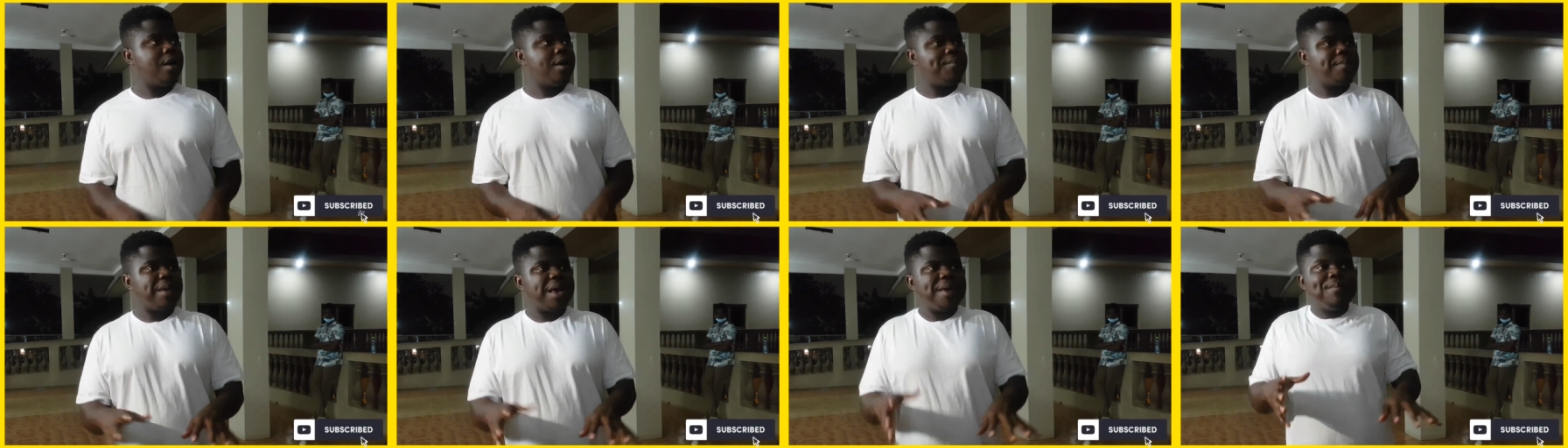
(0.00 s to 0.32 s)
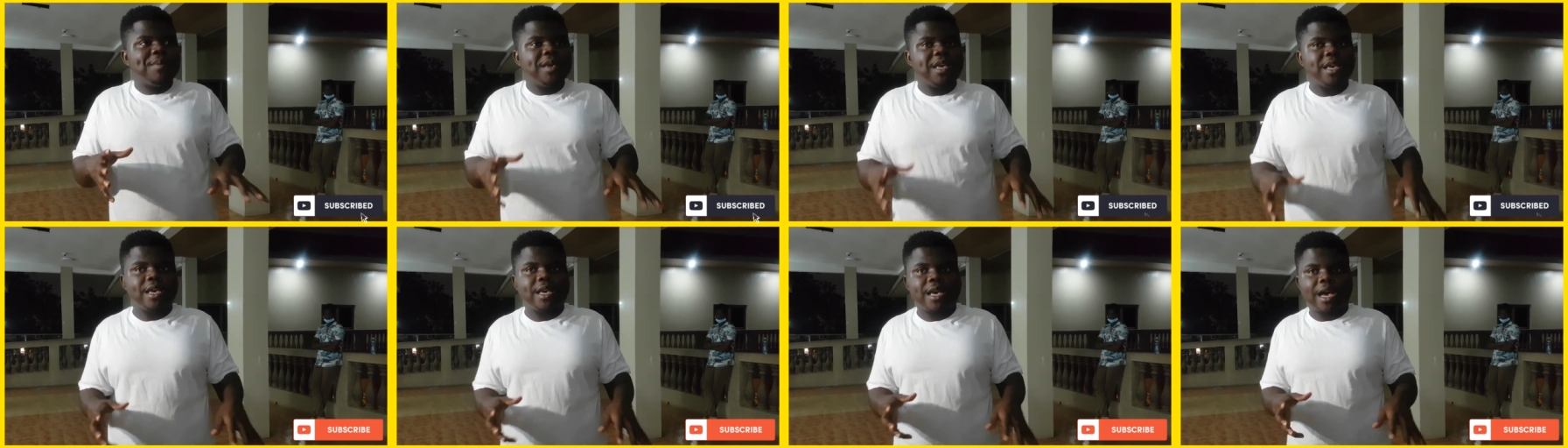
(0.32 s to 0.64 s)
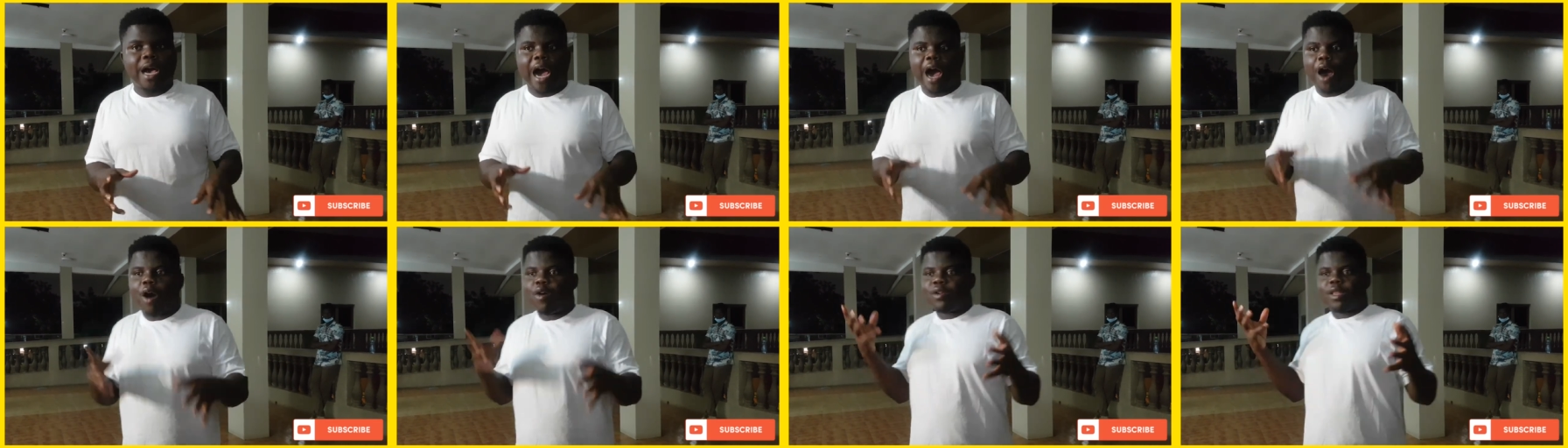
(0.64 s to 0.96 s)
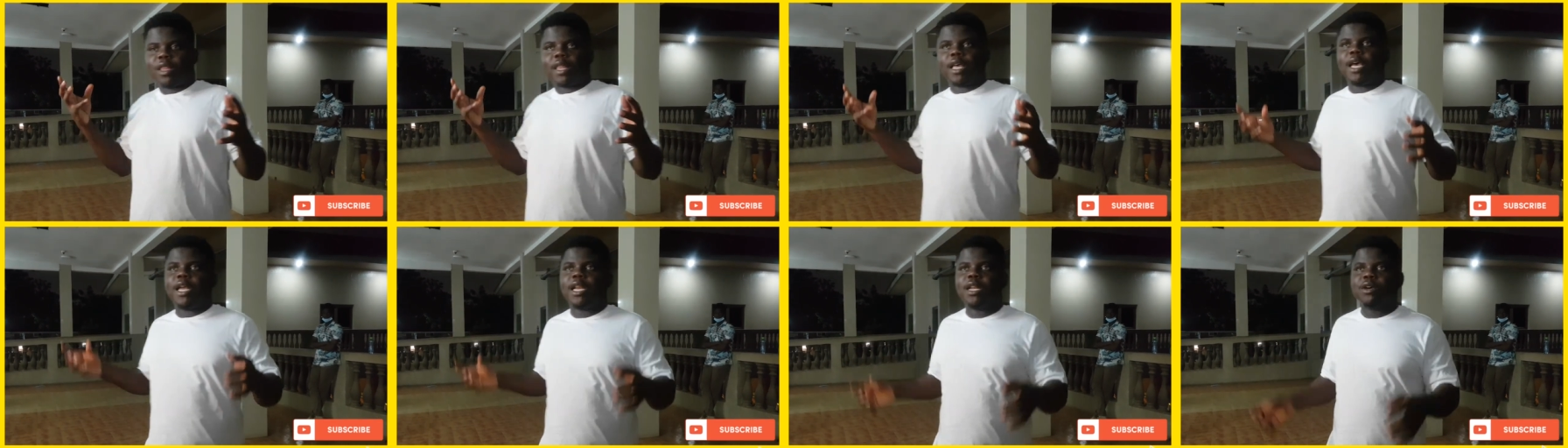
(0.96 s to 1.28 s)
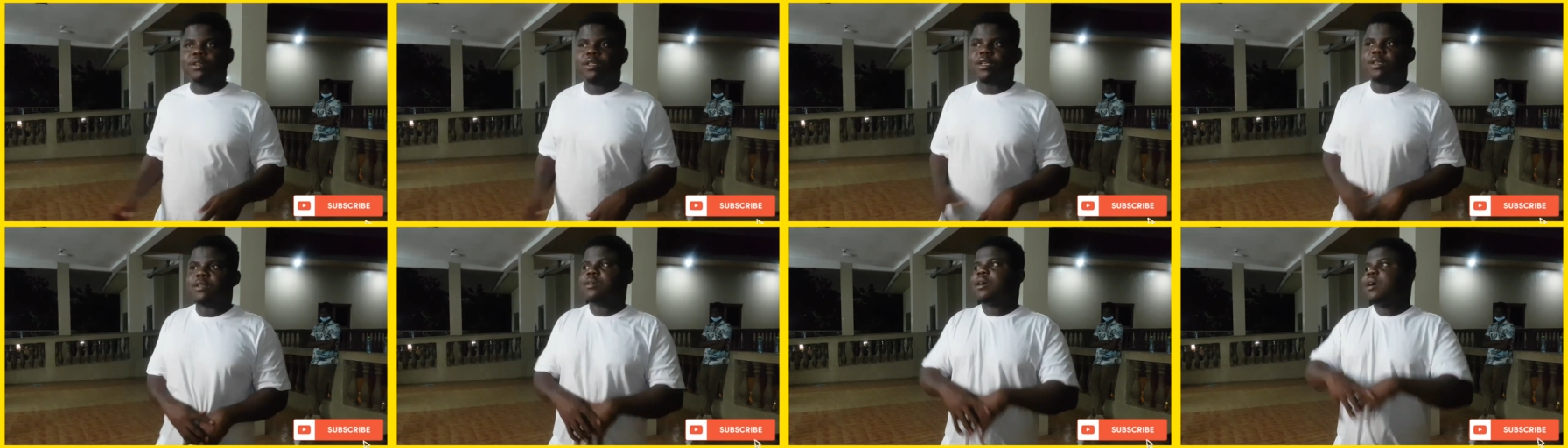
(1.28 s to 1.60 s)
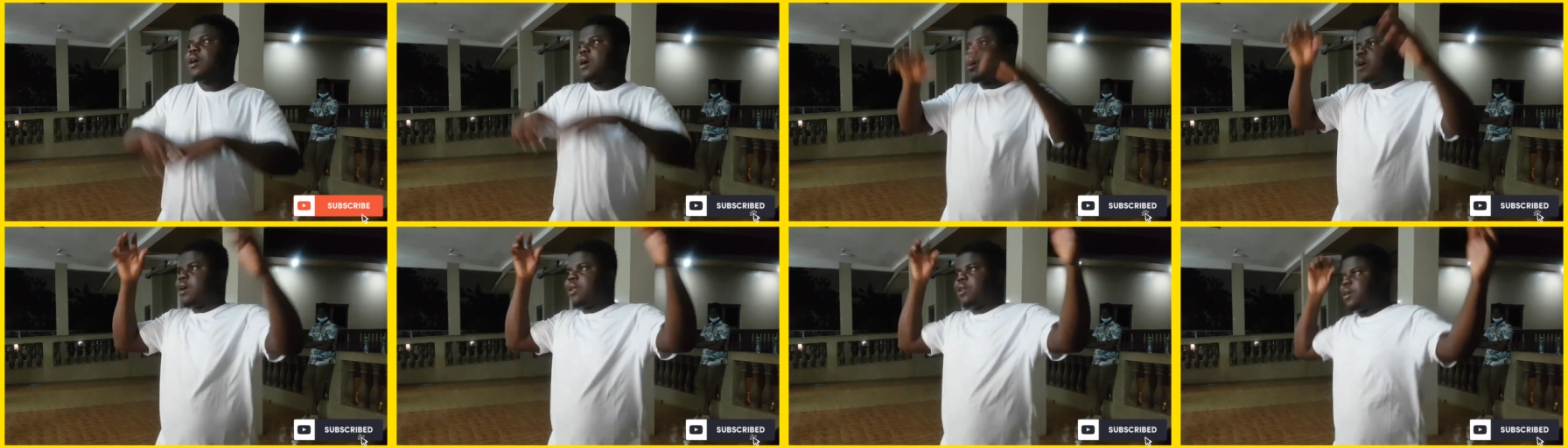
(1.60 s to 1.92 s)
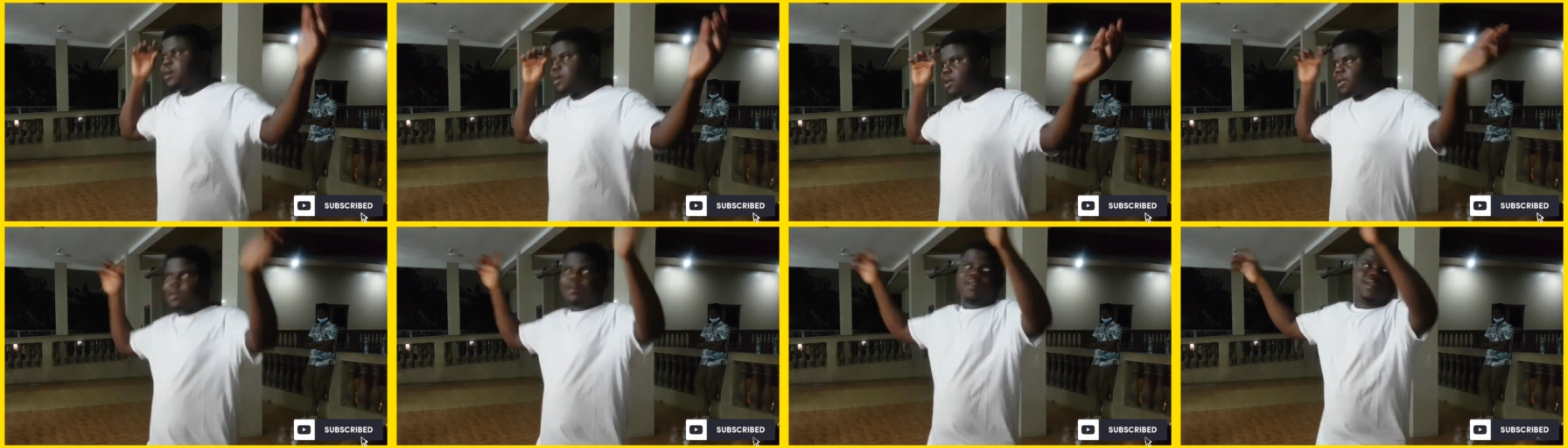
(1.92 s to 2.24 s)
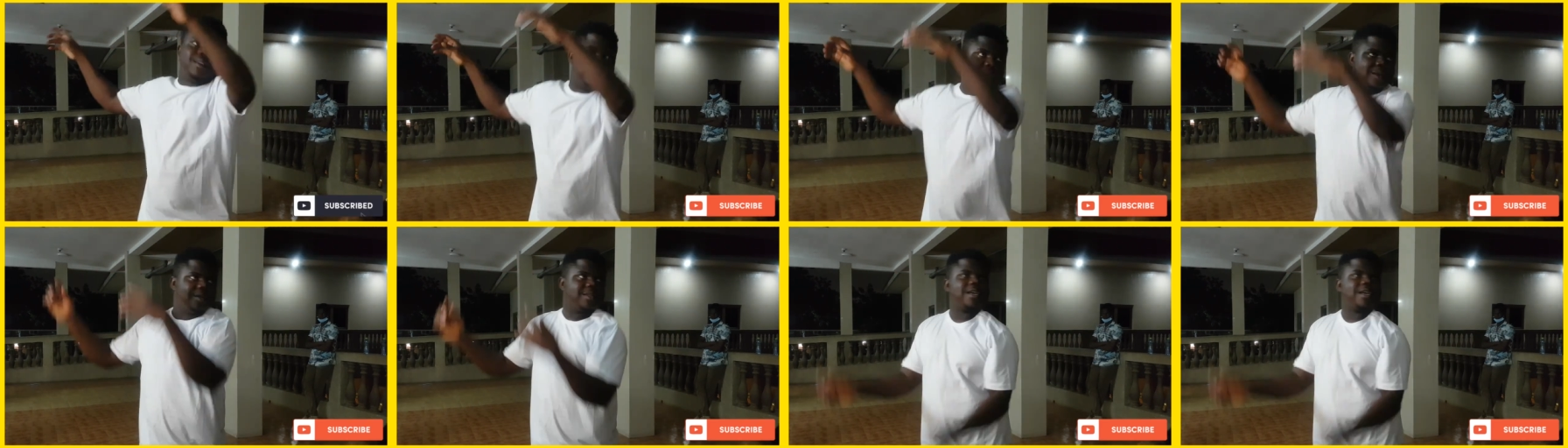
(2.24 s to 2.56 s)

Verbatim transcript: Maybe out there, they'll just, ah,